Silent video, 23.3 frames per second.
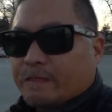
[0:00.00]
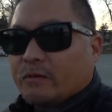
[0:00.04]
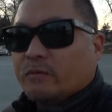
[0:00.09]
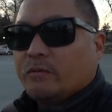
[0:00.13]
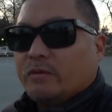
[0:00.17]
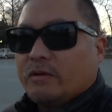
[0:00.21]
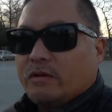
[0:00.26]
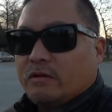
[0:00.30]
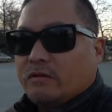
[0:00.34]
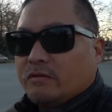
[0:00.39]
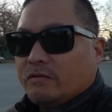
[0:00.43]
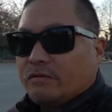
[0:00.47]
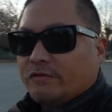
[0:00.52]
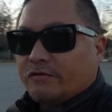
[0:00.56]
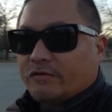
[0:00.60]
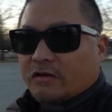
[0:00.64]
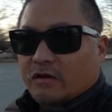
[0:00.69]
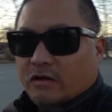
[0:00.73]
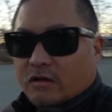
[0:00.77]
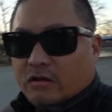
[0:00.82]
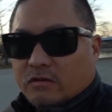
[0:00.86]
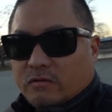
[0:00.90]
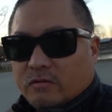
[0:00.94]
We use
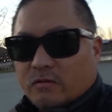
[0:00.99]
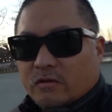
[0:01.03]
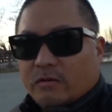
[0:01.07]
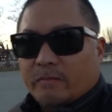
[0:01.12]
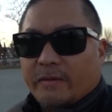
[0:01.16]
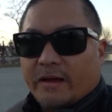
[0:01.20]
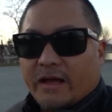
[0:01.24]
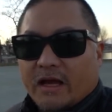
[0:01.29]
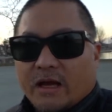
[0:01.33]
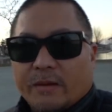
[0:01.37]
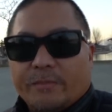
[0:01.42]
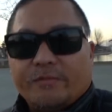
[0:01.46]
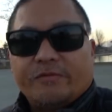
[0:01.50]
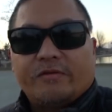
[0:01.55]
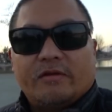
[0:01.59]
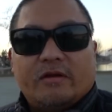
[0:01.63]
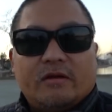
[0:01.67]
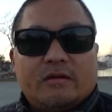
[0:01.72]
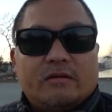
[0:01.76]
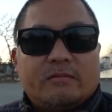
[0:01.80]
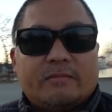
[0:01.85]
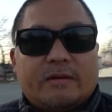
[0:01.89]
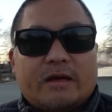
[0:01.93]
Google Maps
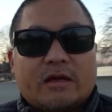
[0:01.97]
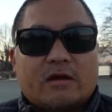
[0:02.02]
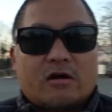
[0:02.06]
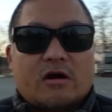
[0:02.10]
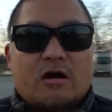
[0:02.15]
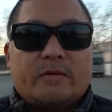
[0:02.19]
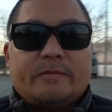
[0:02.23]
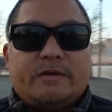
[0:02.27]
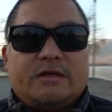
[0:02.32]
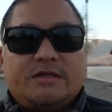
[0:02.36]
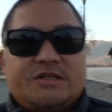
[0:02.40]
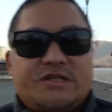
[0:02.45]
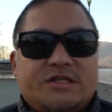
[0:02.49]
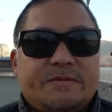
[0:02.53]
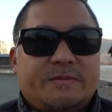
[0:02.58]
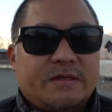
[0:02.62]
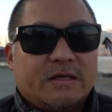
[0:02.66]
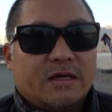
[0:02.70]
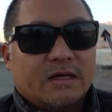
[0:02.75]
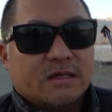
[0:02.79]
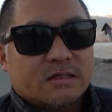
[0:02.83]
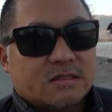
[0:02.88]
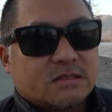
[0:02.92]
and my Garmin
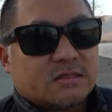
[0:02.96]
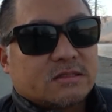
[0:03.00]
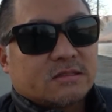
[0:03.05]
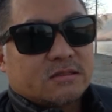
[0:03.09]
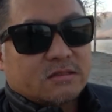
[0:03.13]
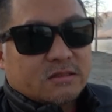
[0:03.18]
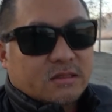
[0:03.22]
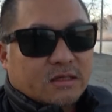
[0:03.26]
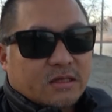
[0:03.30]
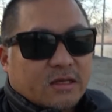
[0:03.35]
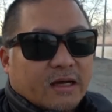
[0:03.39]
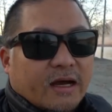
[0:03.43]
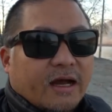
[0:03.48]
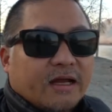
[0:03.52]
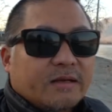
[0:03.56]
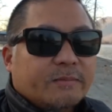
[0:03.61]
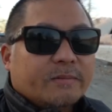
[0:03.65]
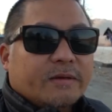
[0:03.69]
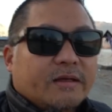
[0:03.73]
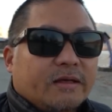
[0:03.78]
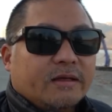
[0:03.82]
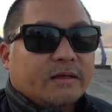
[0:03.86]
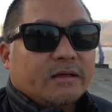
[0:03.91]
GPS to guide
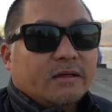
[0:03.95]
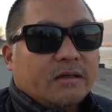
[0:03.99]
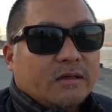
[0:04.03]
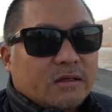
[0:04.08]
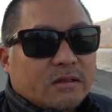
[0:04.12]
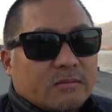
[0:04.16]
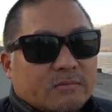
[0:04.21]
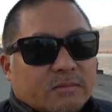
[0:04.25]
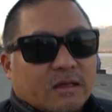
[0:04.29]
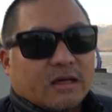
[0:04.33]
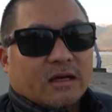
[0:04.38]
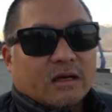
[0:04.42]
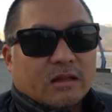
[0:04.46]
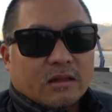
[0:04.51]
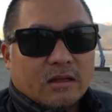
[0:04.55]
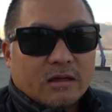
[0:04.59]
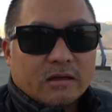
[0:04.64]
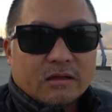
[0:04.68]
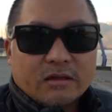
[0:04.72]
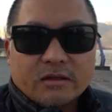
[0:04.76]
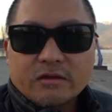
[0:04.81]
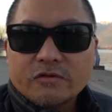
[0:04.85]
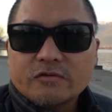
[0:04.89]
me, but a
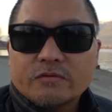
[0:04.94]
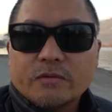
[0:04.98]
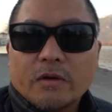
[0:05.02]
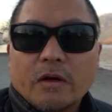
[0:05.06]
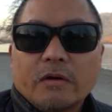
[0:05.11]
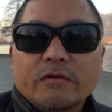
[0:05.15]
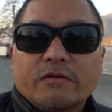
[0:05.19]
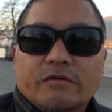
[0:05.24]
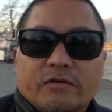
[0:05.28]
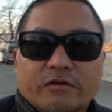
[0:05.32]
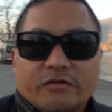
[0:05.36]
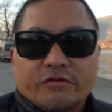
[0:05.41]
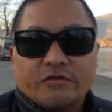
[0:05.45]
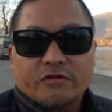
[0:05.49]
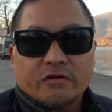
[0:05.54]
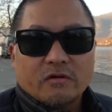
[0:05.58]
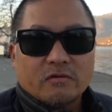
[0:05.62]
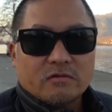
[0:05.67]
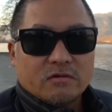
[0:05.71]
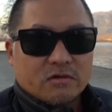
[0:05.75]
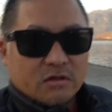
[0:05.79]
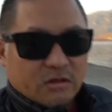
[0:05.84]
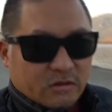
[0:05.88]
lot of these roads are
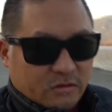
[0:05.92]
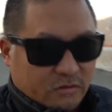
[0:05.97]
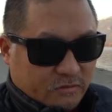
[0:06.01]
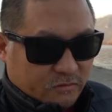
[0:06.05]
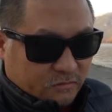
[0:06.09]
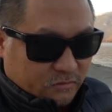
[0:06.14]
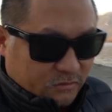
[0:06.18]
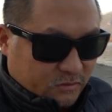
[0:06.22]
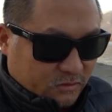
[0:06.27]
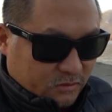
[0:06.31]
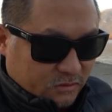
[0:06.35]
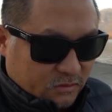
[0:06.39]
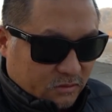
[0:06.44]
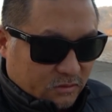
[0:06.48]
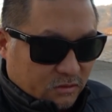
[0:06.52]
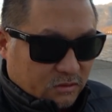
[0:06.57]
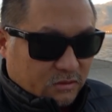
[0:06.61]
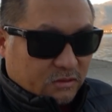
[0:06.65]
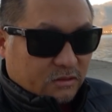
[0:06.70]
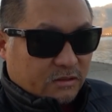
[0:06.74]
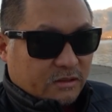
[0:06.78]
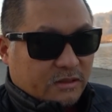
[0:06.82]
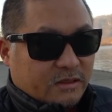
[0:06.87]
so new
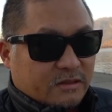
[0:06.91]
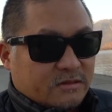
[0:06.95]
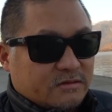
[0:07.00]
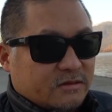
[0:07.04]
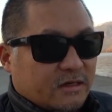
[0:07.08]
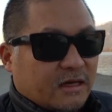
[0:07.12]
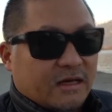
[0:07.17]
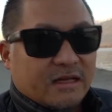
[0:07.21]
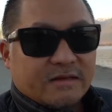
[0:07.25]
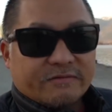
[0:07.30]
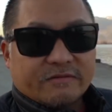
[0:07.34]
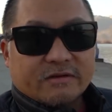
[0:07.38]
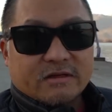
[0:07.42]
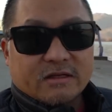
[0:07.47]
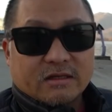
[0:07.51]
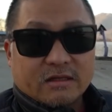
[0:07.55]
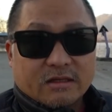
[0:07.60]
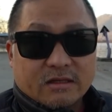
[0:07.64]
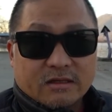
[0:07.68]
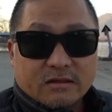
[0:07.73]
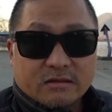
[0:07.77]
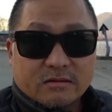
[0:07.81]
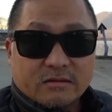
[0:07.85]
that it's not even
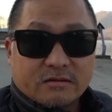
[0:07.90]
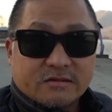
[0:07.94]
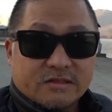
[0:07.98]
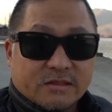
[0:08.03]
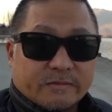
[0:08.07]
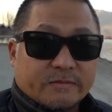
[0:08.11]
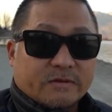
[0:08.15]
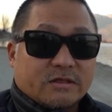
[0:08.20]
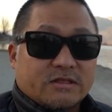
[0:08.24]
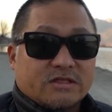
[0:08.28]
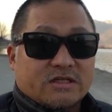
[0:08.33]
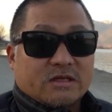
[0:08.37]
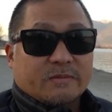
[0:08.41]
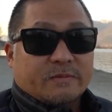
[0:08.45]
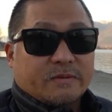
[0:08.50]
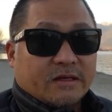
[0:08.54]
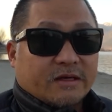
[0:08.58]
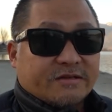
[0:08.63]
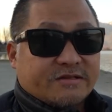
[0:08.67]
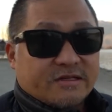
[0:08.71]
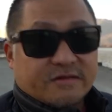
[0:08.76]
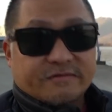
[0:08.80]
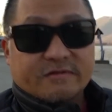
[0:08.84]
in some of the
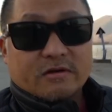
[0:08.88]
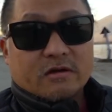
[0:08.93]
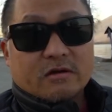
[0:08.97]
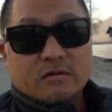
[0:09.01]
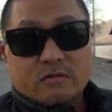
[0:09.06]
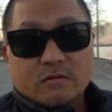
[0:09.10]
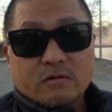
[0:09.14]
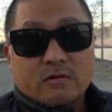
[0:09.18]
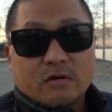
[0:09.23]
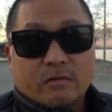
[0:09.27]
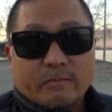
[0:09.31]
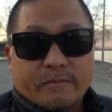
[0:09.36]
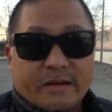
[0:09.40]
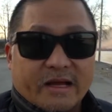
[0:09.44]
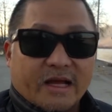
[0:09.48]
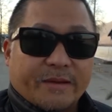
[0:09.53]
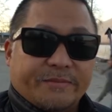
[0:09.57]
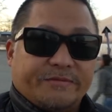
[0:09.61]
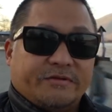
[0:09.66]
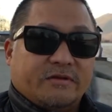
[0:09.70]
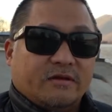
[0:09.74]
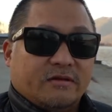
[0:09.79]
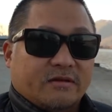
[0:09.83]
GPS. Even Google
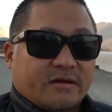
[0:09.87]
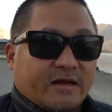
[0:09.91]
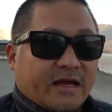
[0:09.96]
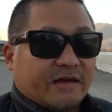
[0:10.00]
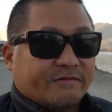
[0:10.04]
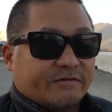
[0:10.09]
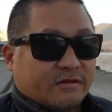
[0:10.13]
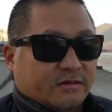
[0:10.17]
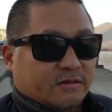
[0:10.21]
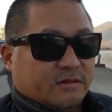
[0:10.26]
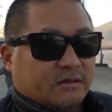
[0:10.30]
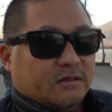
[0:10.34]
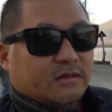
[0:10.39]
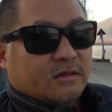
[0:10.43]
Maps didn't have it.